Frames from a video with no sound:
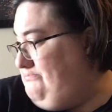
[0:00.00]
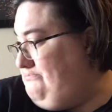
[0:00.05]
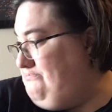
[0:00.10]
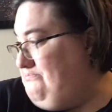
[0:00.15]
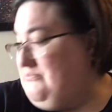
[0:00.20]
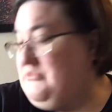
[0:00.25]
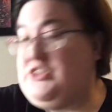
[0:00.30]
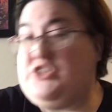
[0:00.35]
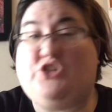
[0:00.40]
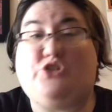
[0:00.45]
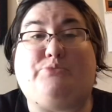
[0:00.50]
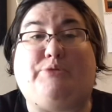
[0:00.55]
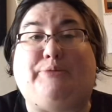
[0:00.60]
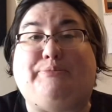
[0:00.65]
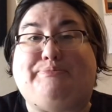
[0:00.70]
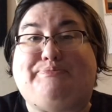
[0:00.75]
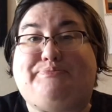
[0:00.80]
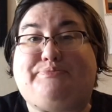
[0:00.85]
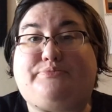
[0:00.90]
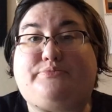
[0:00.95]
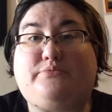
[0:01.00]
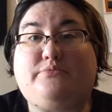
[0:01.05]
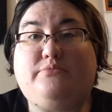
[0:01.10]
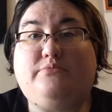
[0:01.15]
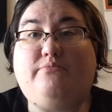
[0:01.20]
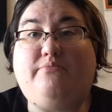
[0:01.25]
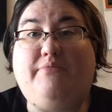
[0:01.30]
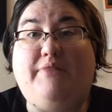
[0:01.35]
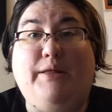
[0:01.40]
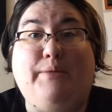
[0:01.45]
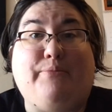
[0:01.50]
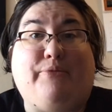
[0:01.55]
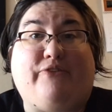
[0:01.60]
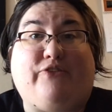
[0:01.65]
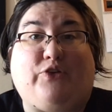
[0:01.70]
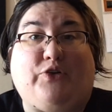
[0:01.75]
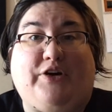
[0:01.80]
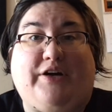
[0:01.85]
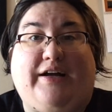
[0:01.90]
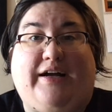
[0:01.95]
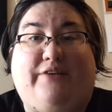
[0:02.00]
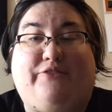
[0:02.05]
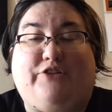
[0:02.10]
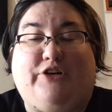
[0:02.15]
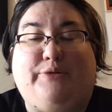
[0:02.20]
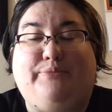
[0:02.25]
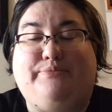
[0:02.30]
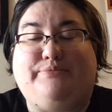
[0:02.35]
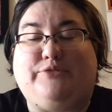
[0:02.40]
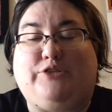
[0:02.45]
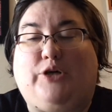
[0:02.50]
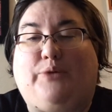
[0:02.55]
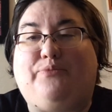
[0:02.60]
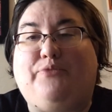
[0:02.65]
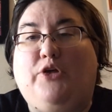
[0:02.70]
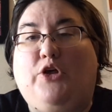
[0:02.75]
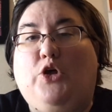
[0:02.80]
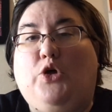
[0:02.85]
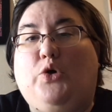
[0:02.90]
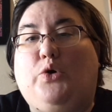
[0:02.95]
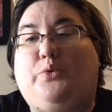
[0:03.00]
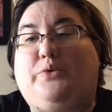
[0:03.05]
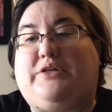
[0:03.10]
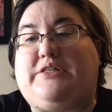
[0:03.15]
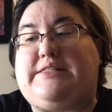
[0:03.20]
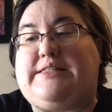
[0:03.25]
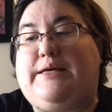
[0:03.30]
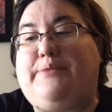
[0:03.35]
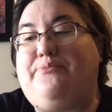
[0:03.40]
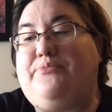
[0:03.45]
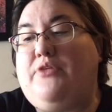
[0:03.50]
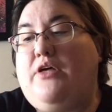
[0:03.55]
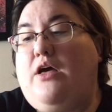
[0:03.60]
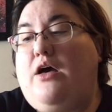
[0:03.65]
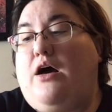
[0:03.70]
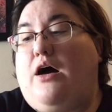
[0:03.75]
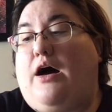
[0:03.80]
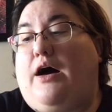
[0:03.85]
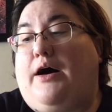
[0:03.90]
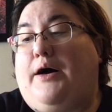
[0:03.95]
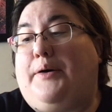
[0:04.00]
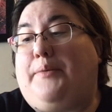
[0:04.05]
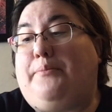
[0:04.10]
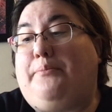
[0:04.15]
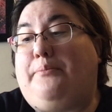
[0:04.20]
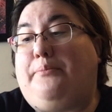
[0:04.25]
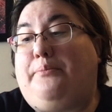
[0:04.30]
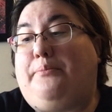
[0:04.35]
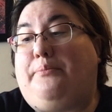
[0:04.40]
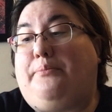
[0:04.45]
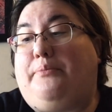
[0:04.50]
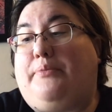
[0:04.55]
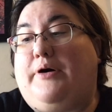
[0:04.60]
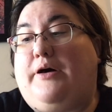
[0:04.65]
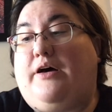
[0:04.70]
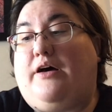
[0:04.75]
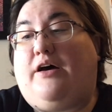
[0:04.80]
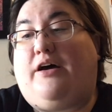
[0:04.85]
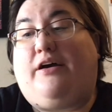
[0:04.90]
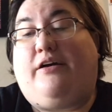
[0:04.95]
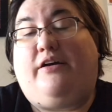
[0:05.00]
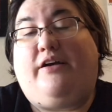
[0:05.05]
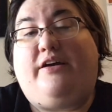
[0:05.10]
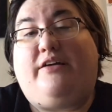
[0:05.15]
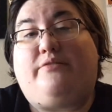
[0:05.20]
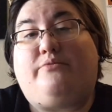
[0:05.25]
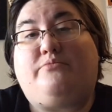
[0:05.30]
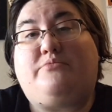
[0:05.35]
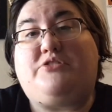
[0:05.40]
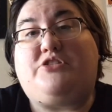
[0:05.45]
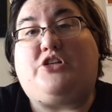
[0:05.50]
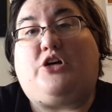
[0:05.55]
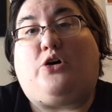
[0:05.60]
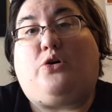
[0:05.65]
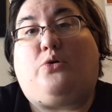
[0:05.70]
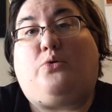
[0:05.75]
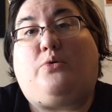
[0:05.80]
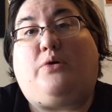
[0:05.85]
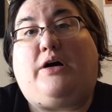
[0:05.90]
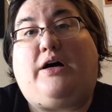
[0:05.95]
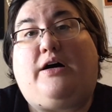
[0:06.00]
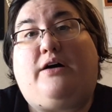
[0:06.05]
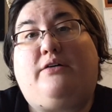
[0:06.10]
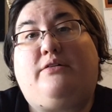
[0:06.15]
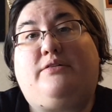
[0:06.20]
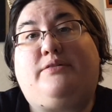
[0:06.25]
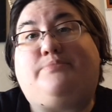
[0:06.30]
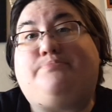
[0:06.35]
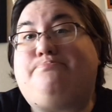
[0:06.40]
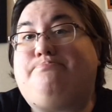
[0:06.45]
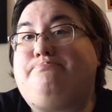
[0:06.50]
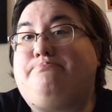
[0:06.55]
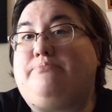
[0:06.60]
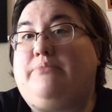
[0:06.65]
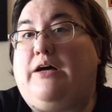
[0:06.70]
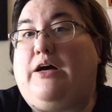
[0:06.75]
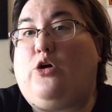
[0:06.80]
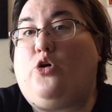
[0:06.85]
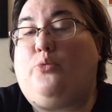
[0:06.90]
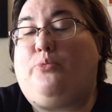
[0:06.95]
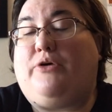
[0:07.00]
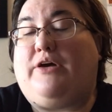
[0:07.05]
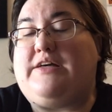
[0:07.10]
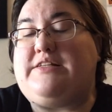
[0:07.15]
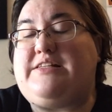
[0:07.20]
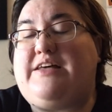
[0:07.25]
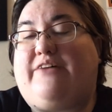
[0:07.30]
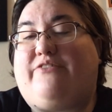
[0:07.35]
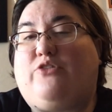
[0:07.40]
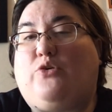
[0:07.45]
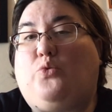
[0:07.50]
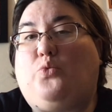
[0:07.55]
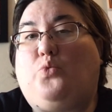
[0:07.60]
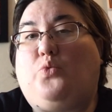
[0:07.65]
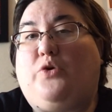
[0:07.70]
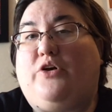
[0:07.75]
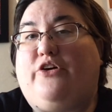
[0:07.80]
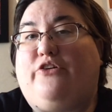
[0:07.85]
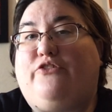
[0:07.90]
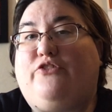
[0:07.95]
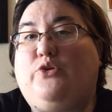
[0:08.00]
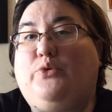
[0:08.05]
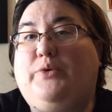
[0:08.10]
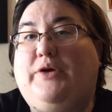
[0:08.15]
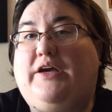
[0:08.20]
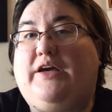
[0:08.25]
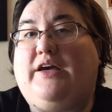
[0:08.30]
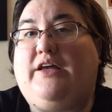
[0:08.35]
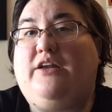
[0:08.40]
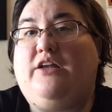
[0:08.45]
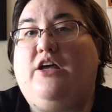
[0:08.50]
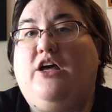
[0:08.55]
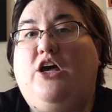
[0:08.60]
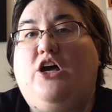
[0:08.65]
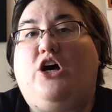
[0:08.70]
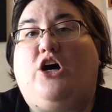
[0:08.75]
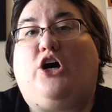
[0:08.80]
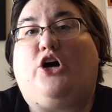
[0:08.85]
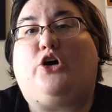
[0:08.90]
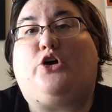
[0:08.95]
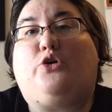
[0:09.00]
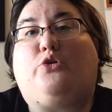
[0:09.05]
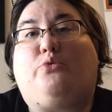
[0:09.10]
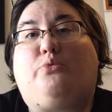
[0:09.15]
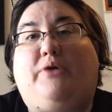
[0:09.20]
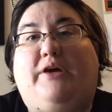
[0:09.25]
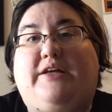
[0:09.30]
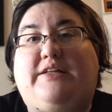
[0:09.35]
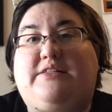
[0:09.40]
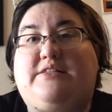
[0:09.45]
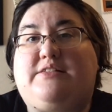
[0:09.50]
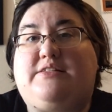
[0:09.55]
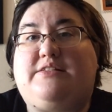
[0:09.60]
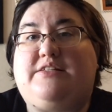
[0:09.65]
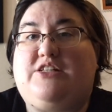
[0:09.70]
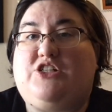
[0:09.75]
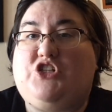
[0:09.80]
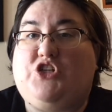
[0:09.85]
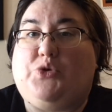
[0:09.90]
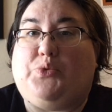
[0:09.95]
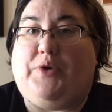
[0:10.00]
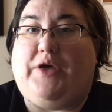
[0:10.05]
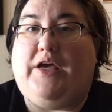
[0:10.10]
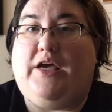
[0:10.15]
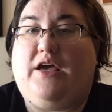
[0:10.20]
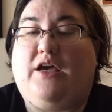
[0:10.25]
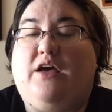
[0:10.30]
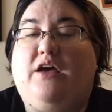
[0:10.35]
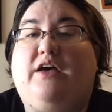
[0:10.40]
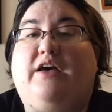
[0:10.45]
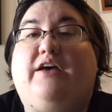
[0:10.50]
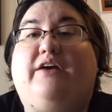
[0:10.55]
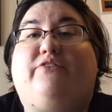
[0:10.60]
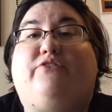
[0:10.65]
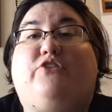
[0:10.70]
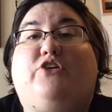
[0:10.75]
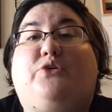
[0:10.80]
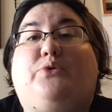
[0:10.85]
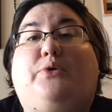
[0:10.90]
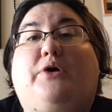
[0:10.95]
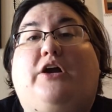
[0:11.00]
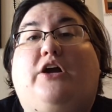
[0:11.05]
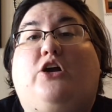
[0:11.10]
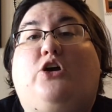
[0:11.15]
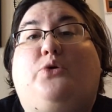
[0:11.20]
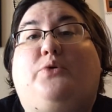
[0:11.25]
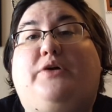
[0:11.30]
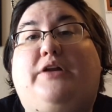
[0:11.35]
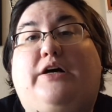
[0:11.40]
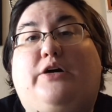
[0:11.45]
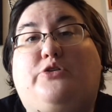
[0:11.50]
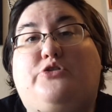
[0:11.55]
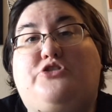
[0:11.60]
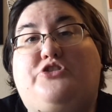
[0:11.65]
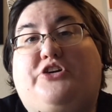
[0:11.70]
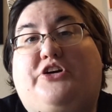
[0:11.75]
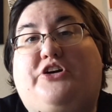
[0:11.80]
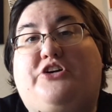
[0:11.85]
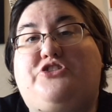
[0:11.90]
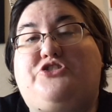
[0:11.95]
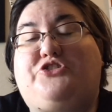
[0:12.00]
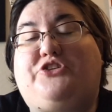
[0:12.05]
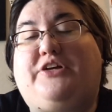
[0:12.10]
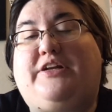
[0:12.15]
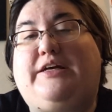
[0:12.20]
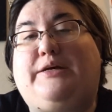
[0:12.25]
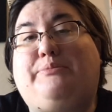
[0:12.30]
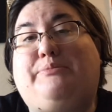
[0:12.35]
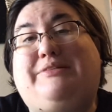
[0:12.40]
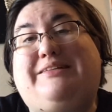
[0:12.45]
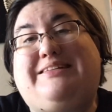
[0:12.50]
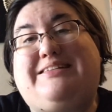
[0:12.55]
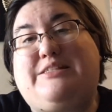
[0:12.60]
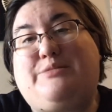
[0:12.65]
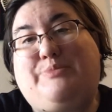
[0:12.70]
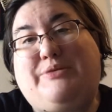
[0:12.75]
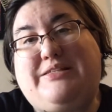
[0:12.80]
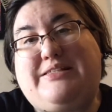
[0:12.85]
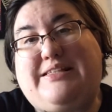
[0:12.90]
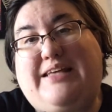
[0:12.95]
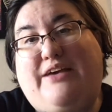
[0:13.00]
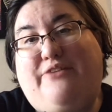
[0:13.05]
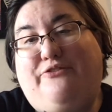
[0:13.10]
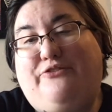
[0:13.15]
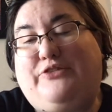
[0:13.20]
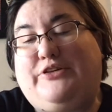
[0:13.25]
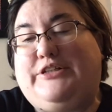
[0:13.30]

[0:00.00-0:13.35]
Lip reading: excuse me, before and after. So we'll see. But all right, so I hope you guys have a wonderful weekend, a great stitchy week. If you are going out trick-or-treating, please be safe